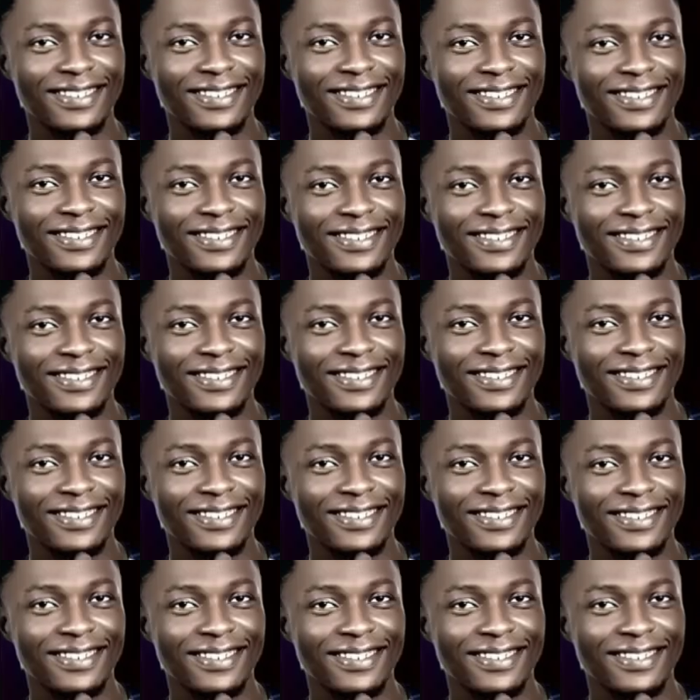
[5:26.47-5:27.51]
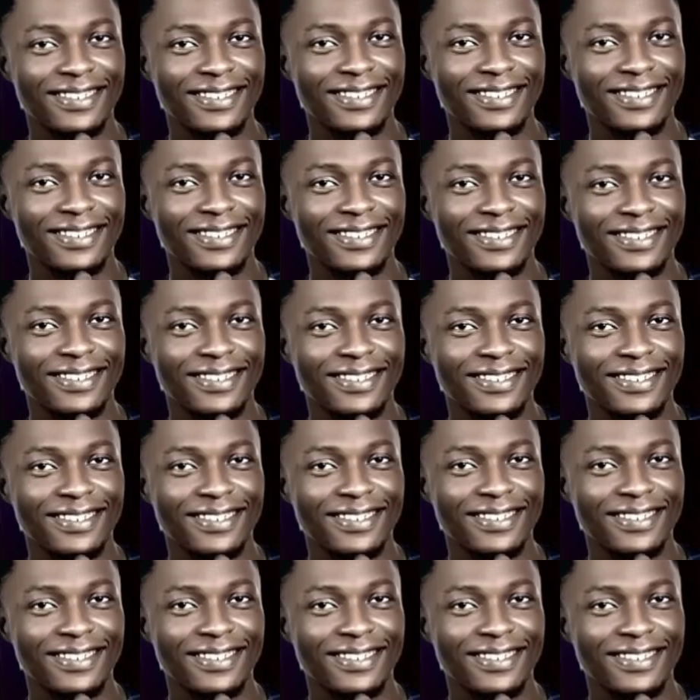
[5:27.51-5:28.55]

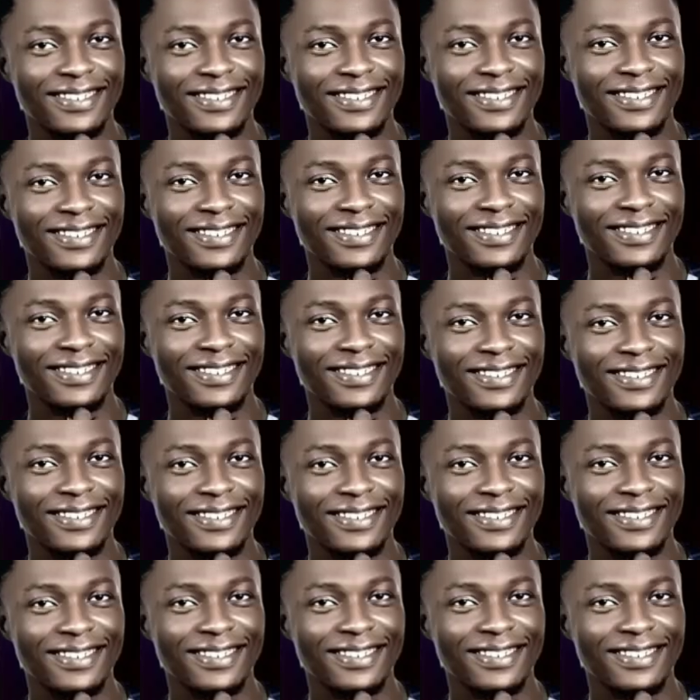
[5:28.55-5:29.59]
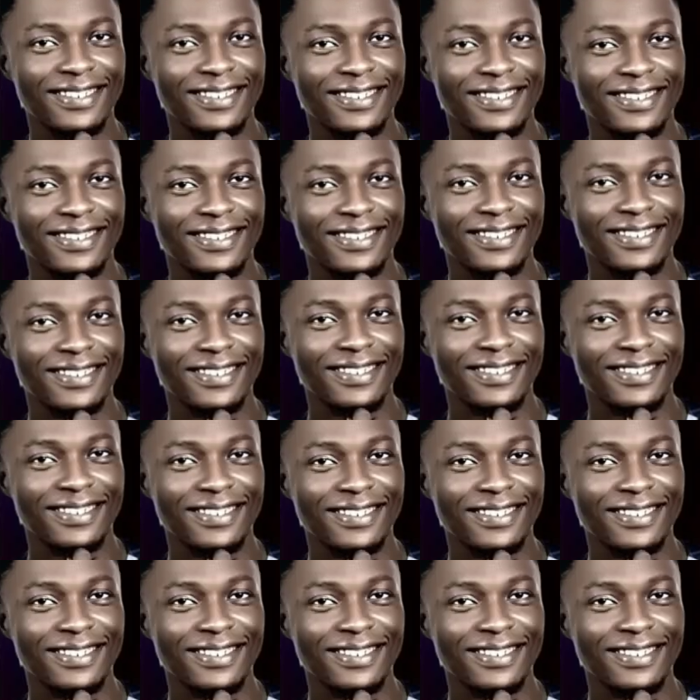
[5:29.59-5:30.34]
(no one is talking)